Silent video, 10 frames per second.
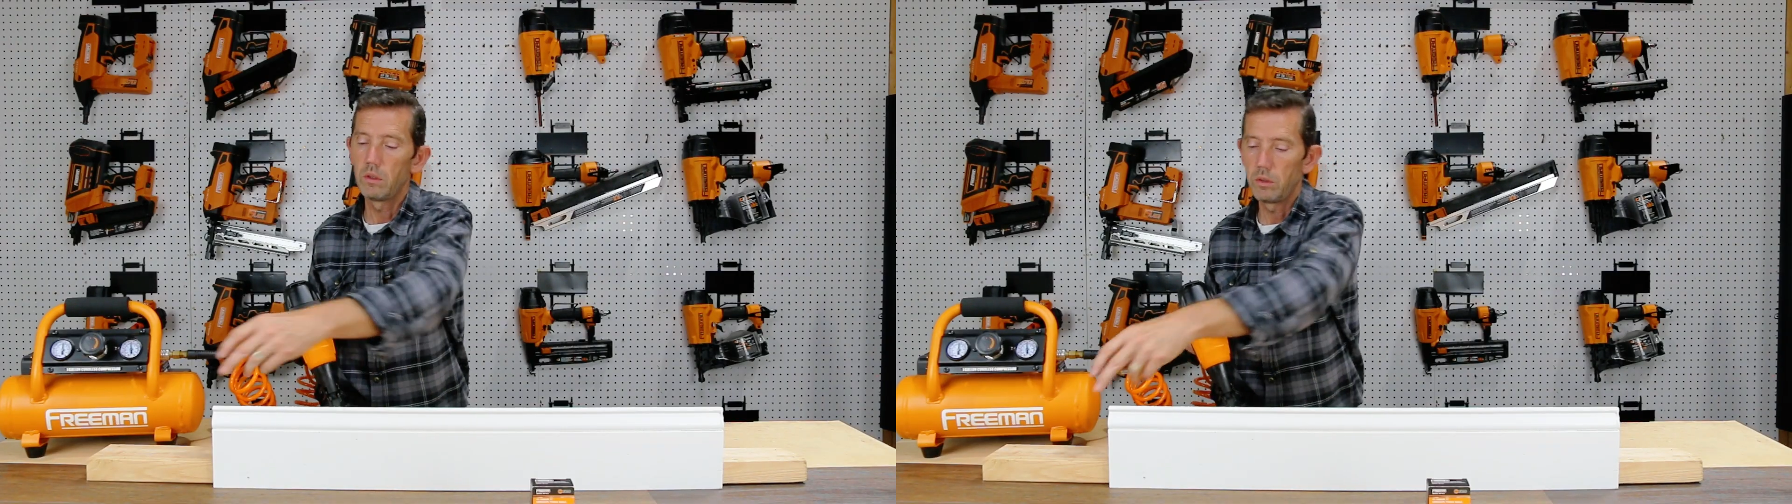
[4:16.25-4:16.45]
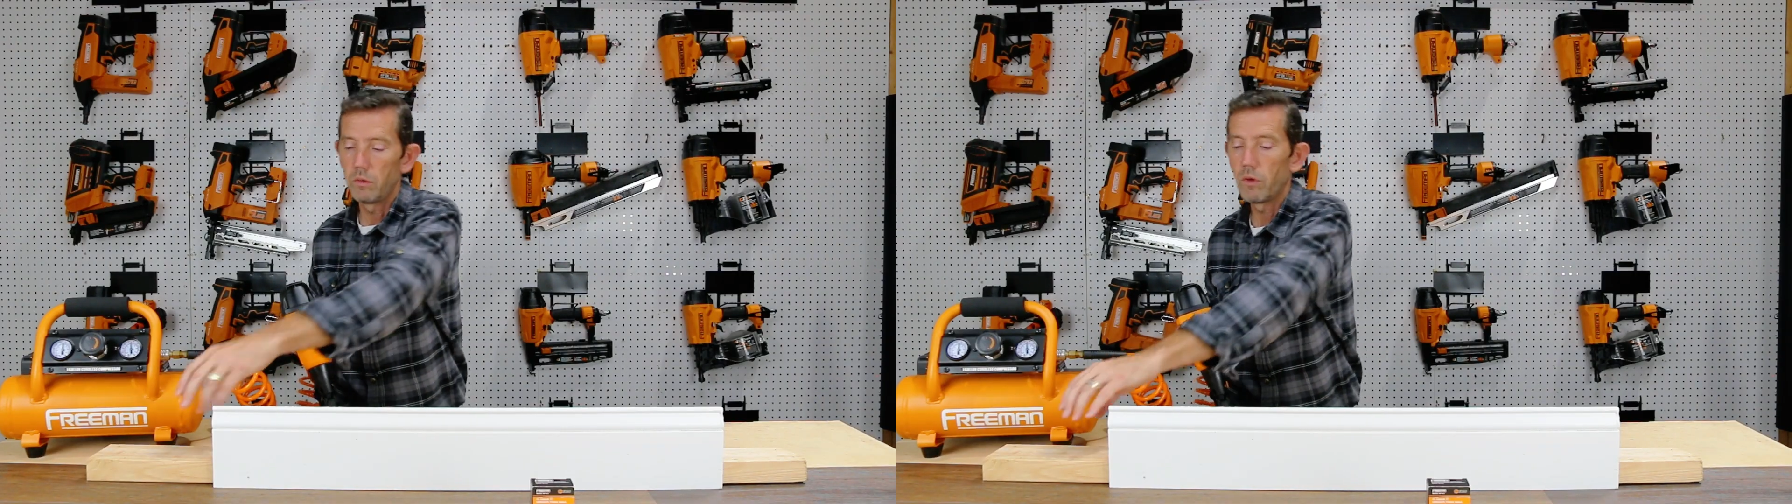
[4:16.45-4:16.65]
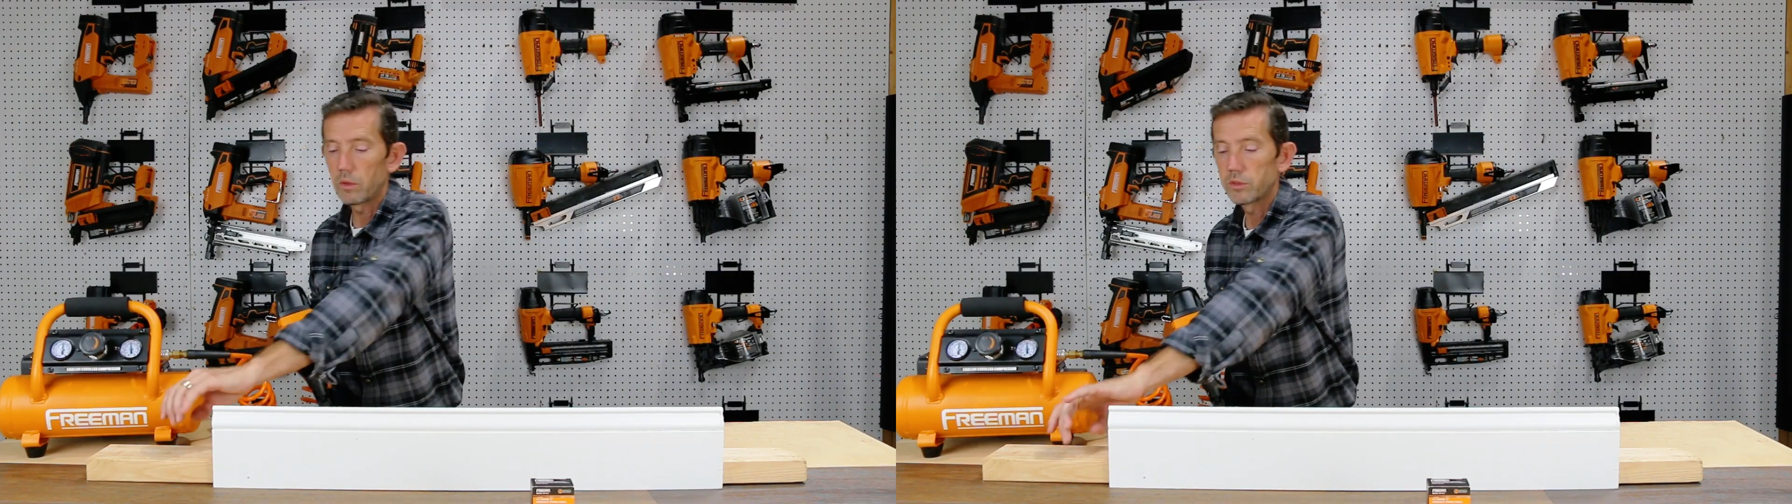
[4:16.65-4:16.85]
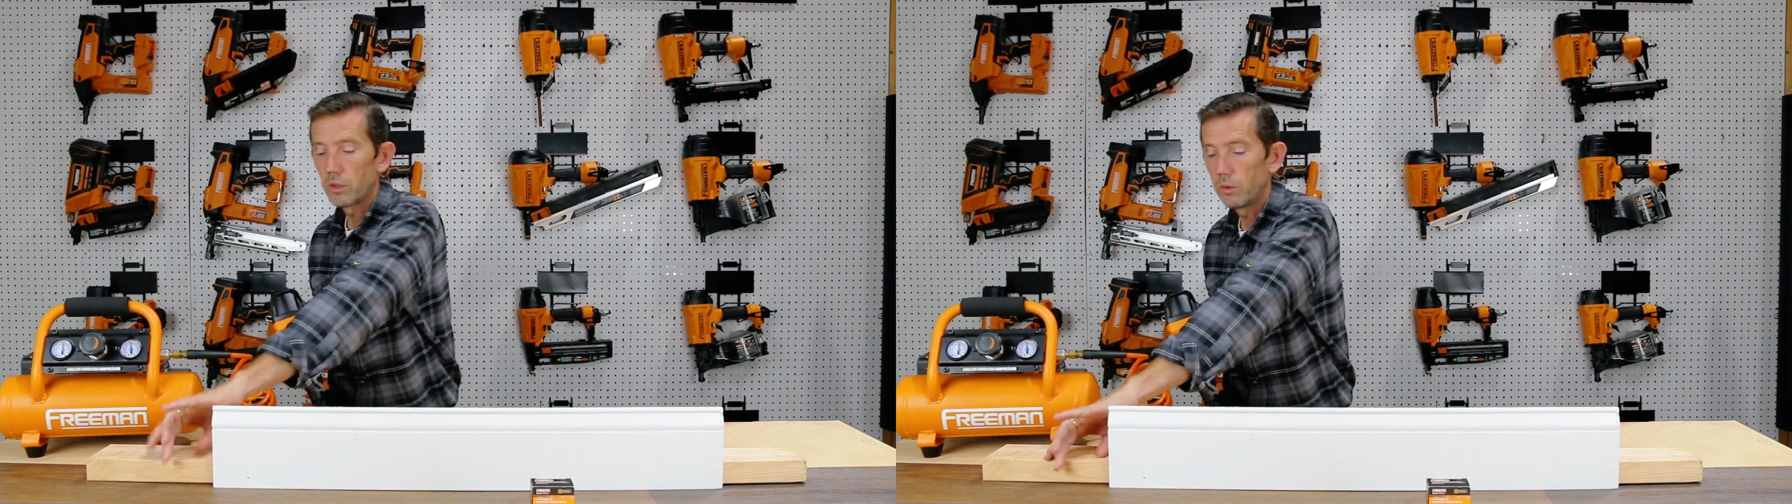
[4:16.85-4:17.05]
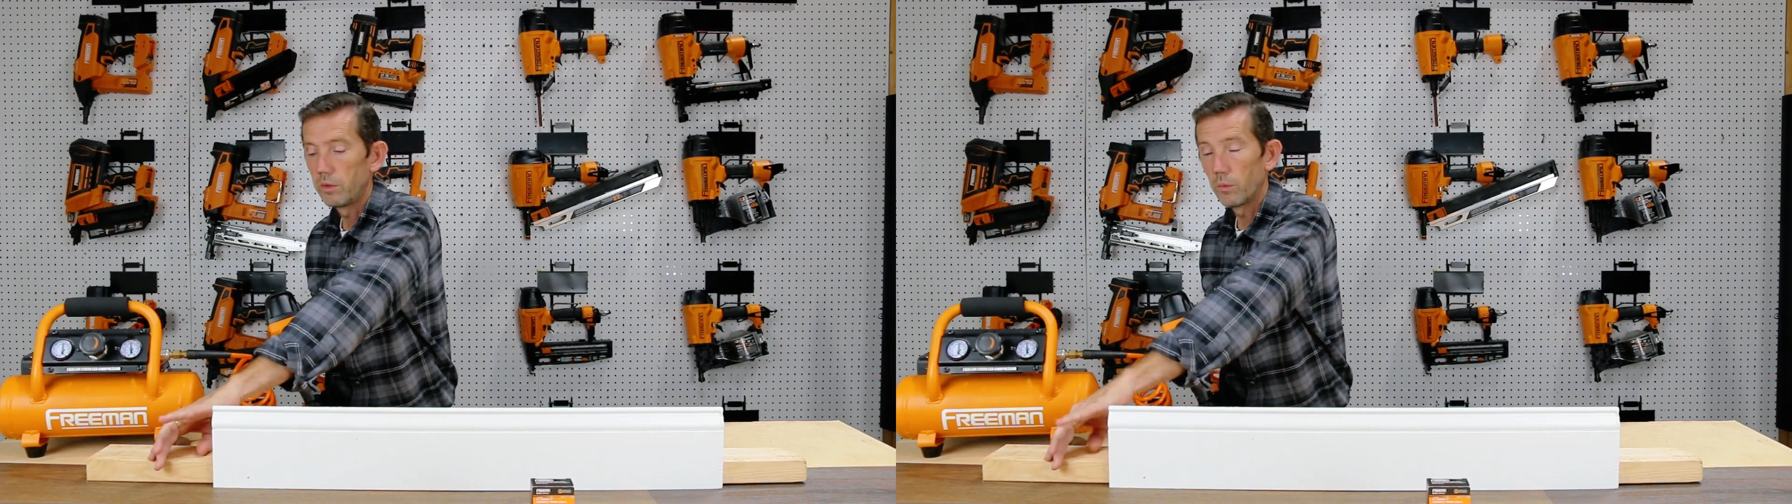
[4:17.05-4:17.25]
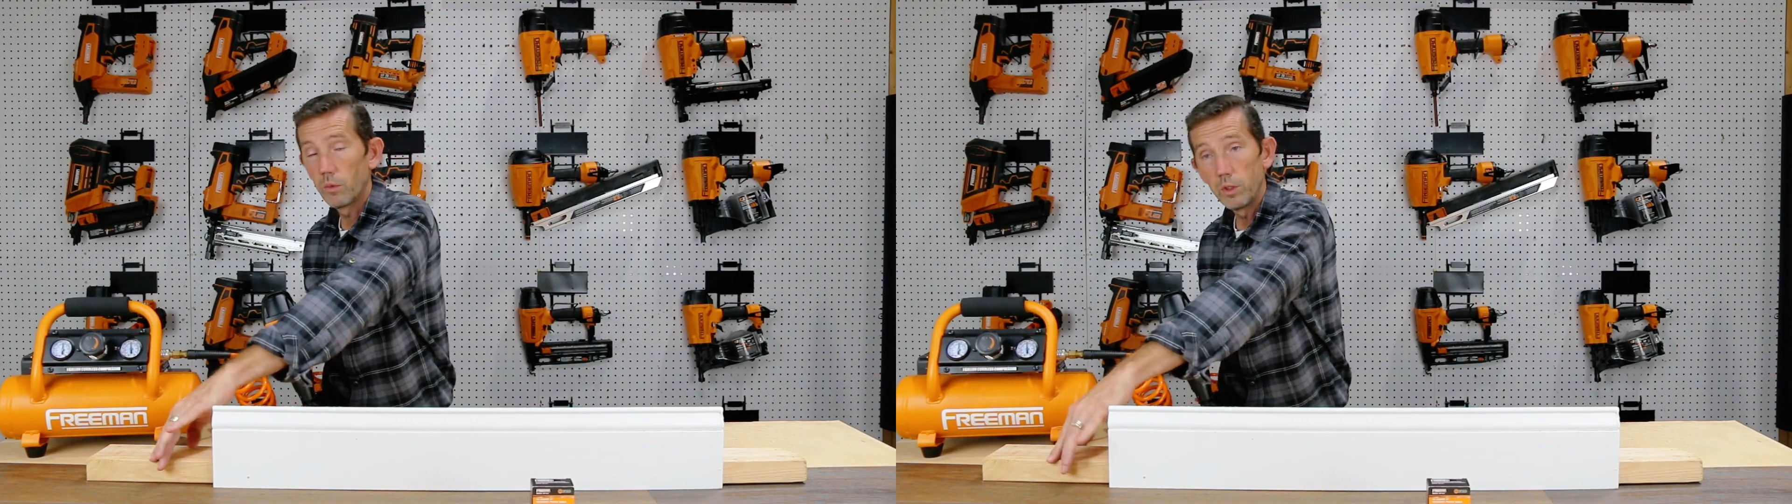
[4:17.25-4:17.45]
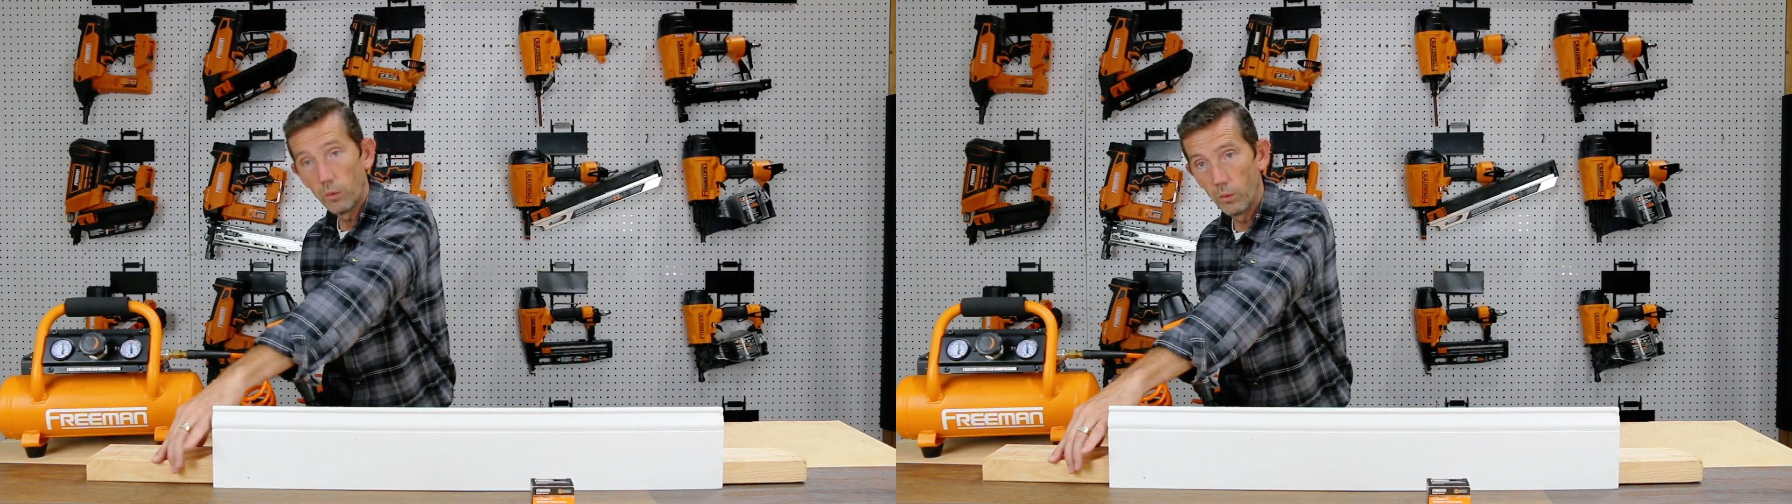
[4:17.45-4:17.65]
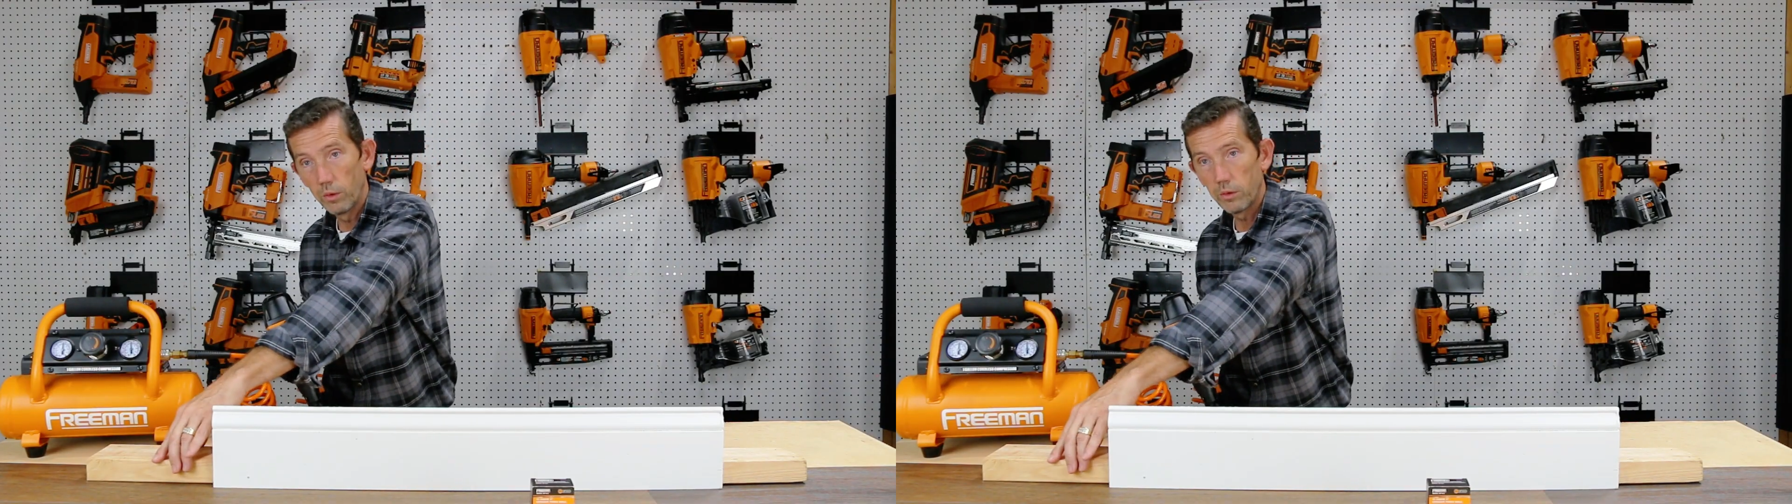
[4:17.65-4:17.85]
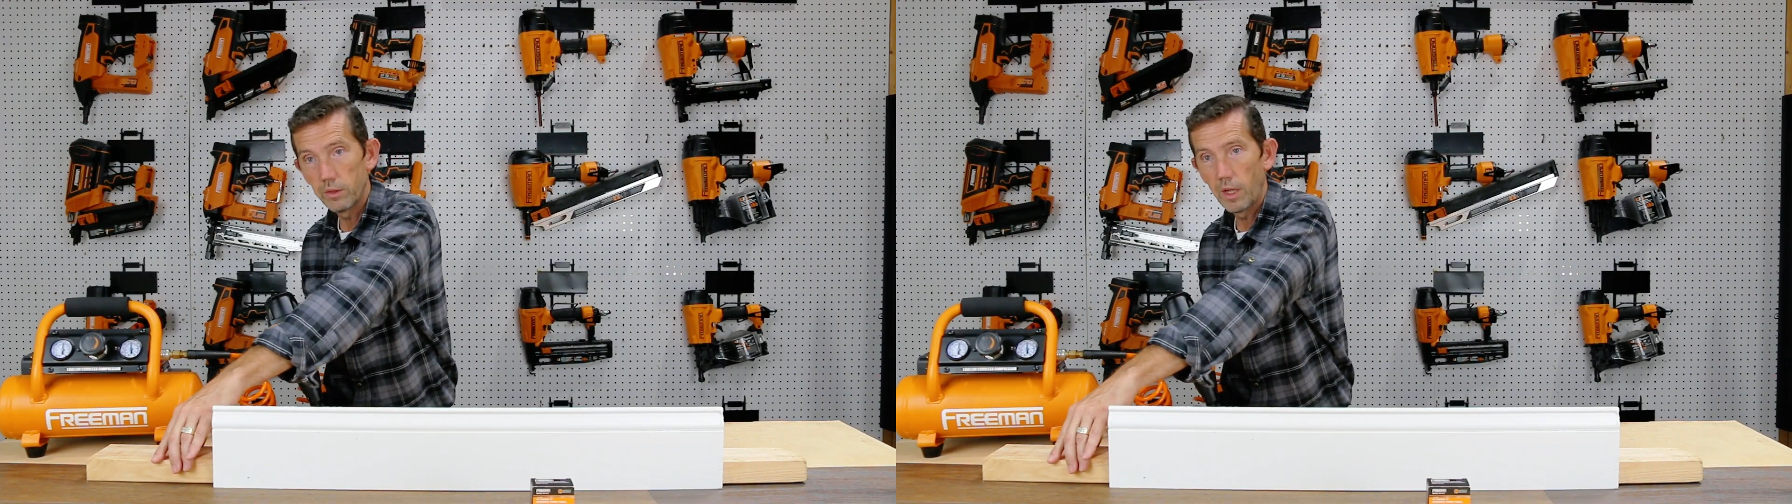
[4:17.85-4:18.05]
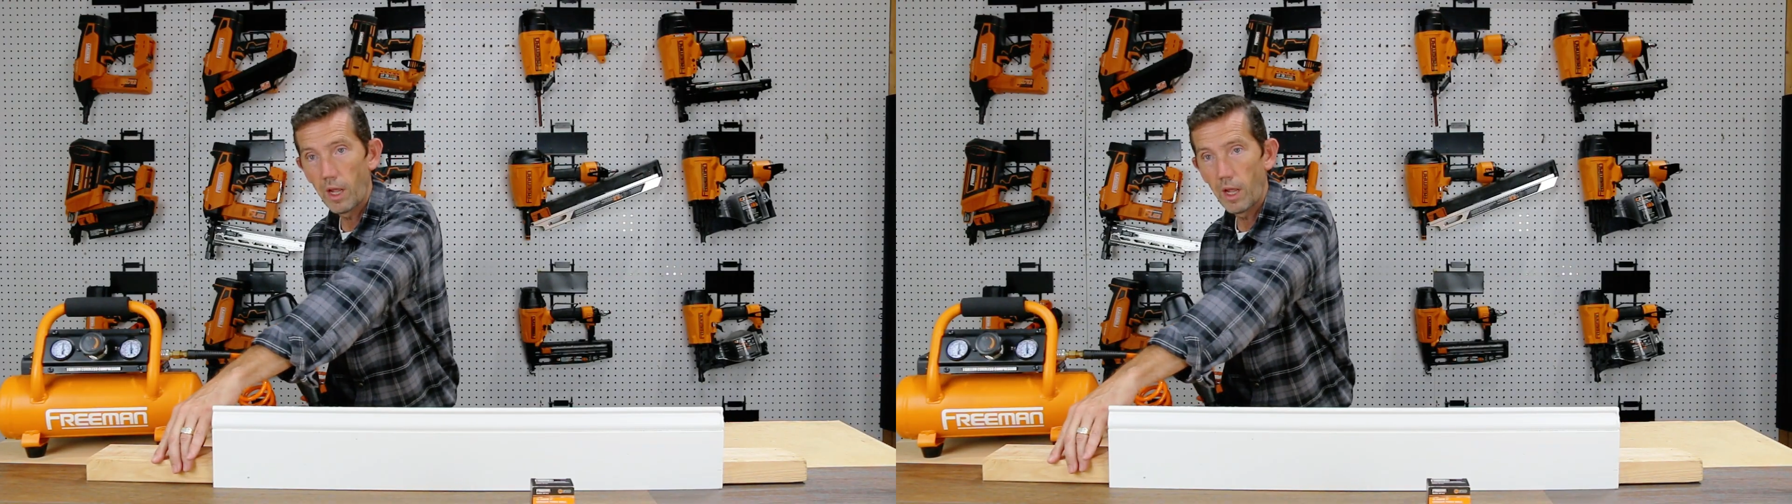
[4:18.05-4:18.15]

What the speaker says: You've also, in the real world,